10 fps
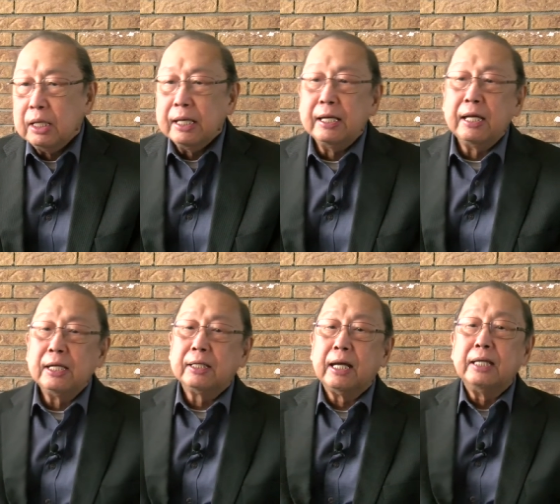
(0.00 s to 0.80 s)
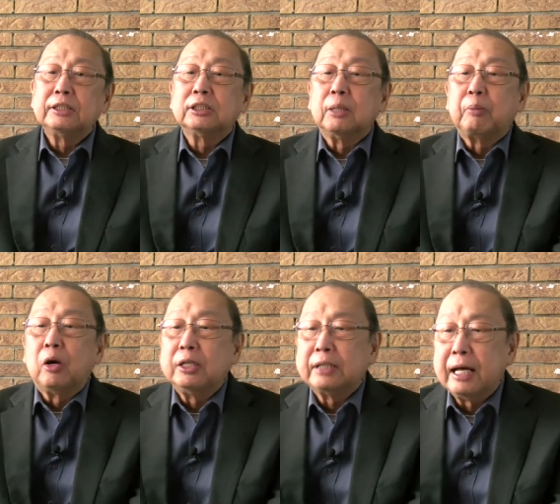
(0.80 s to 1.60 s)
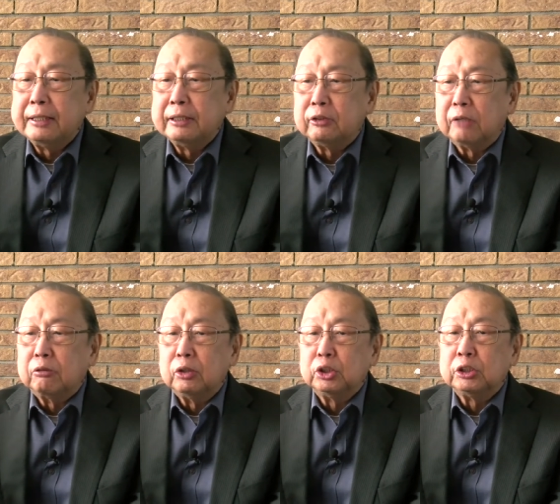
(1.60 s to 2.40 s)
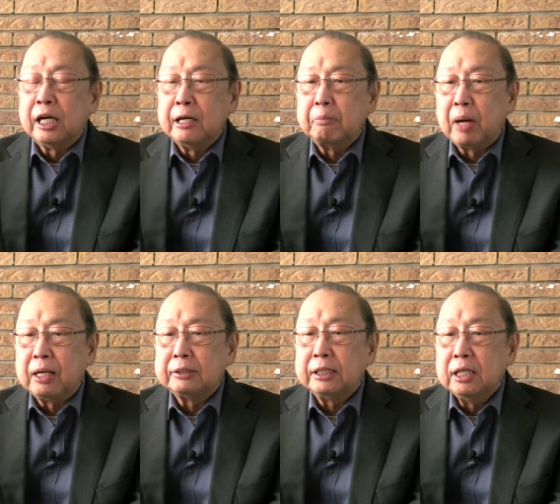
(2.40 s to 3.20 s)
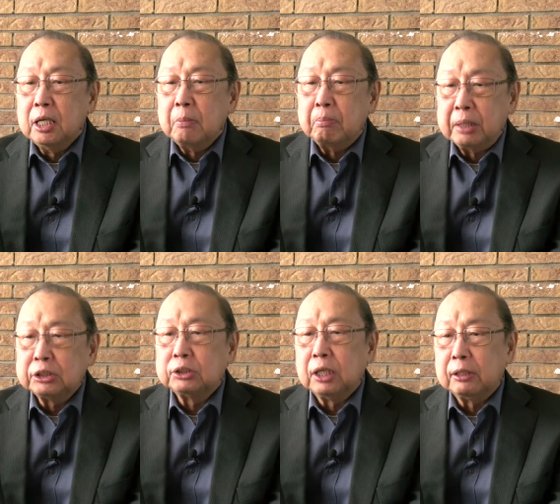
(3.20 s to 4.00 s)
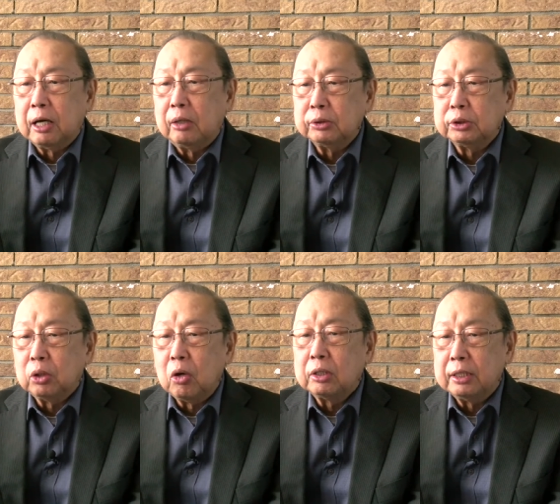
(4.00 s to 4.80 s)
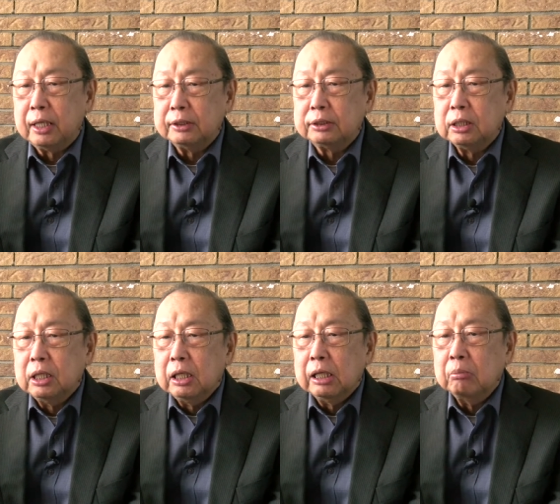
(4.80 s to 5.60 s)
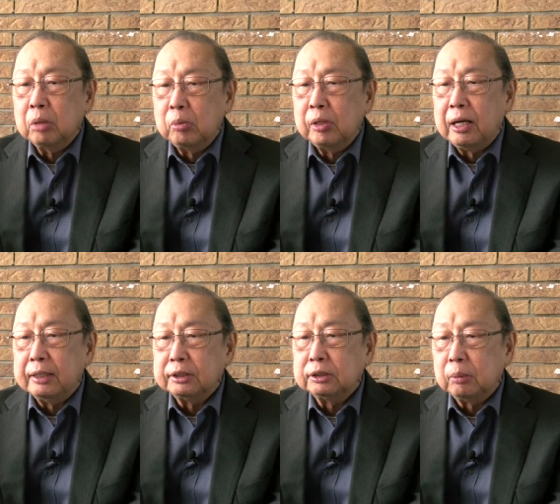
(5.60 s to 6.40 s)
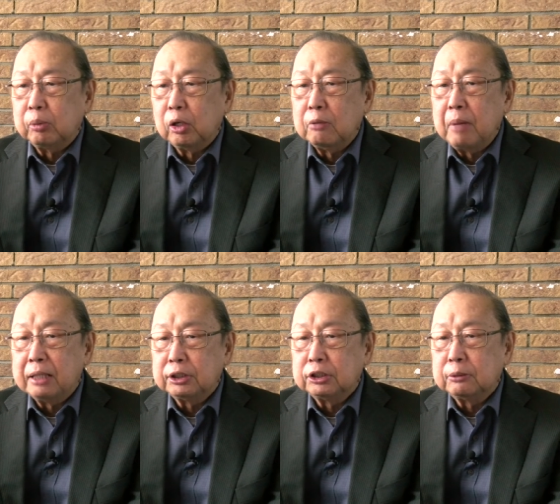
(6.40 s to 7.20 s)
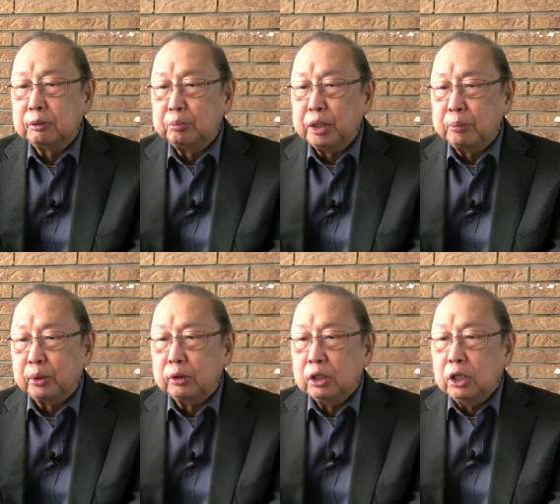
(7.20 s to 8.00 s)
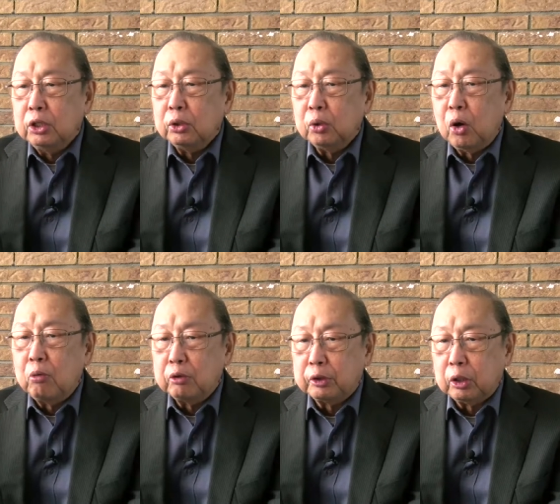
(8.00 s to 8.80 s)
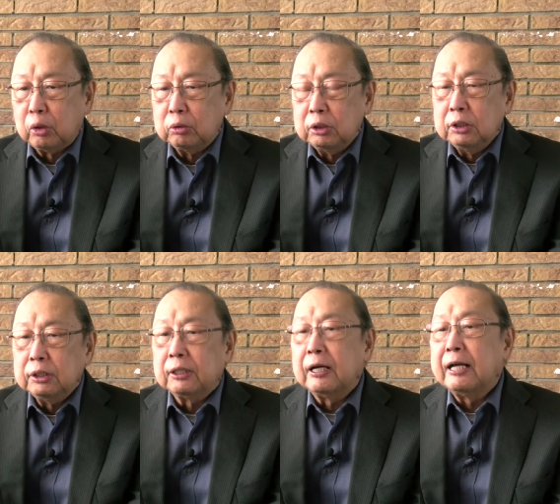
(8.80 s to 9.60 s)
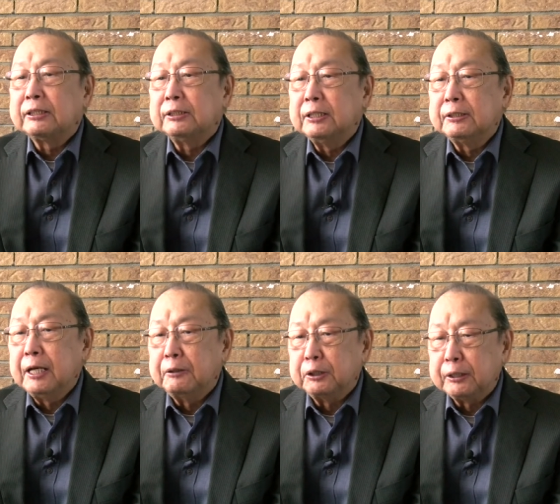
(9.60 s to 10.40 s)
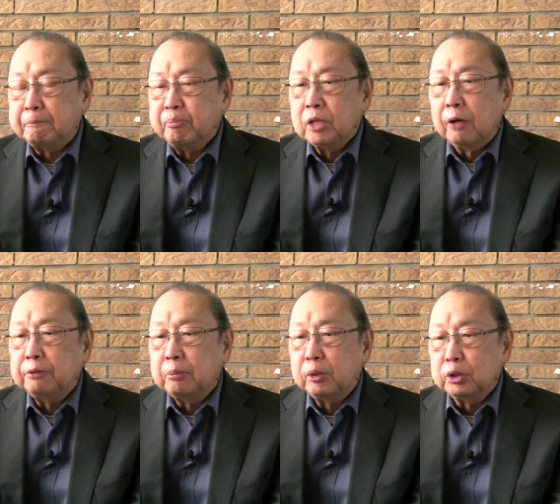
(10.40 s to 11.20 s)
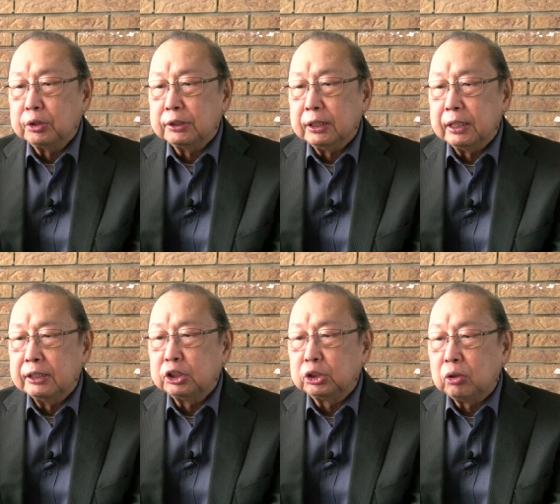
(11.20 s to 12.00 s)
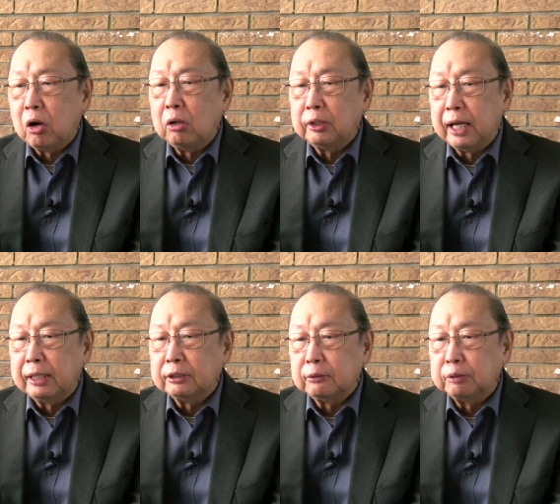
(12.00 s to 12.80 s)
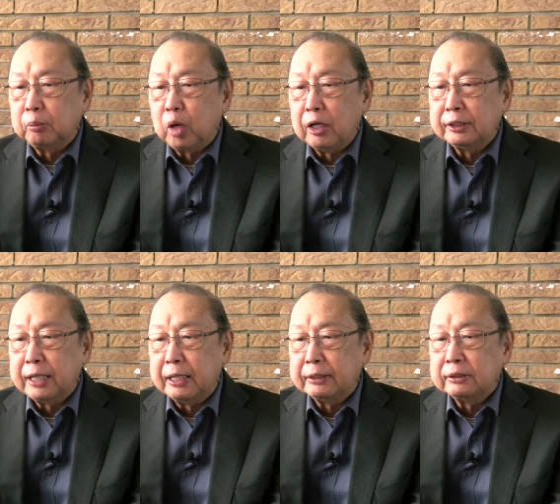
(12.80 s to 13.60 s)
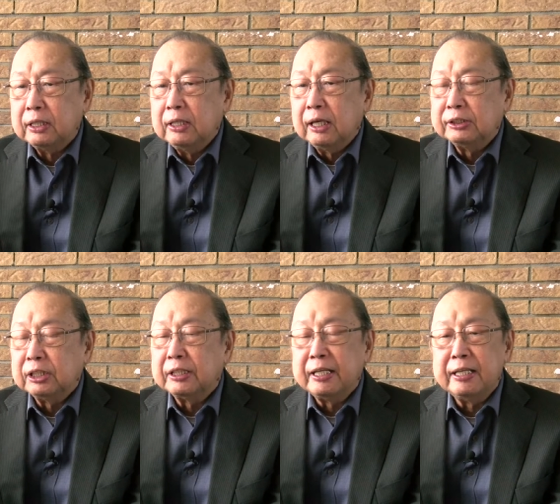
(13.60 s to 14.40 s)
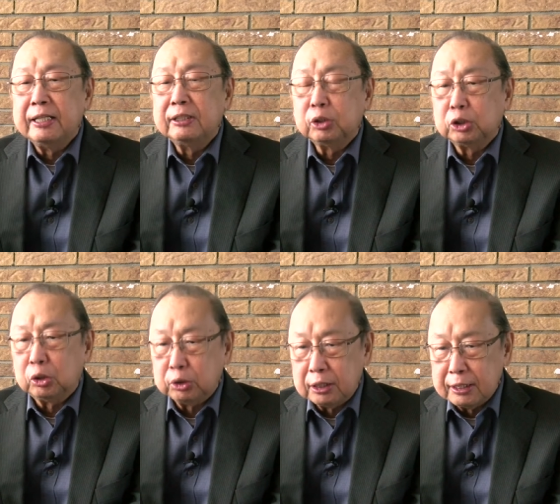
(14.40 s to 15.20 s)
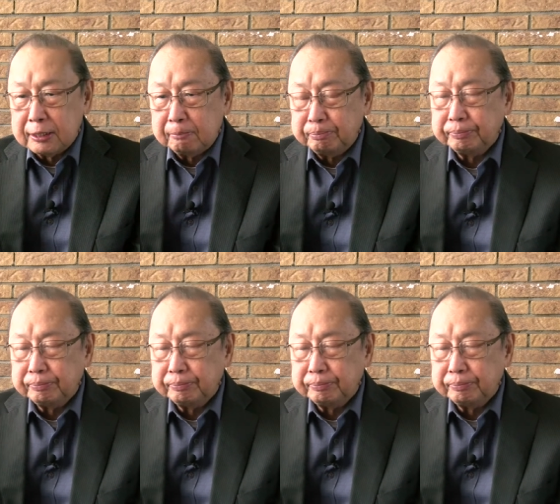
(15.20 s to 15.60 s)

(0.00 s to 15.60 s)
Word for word: In any case, the Proletarian Revolutionary Party must arouse, organize, and mobilize the broad masses of the people to overthrow the class dictatorship of the bourgeoisie and install that of the proletariat as the key to socialism.